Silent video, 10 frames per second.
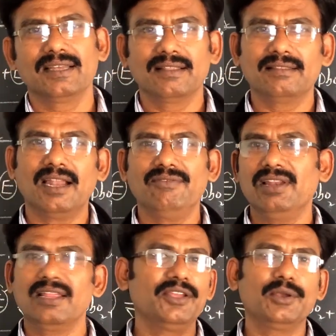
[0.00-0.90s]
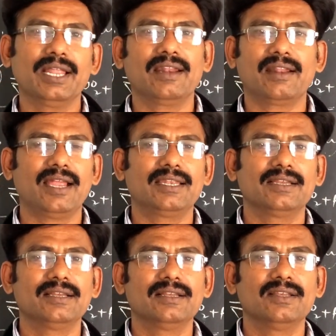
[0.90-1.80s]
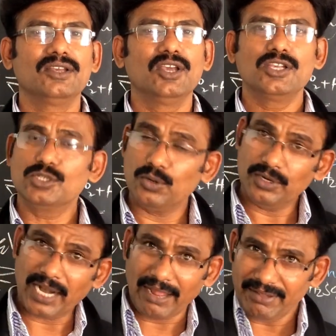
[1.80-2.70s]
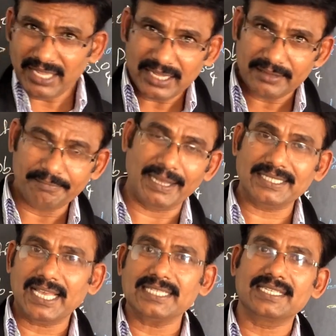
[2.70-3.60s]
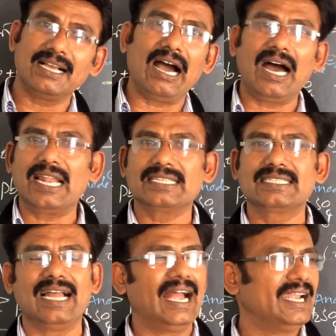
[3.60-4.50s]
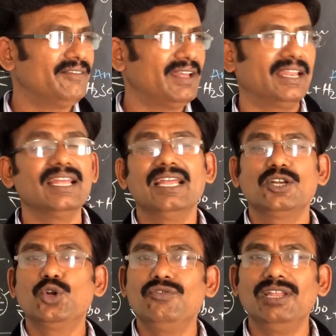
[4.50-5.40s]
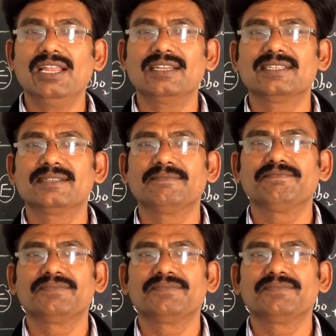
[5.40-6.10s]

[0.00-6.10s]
that will you can write. So driving buses, cars, and even two-wheelers.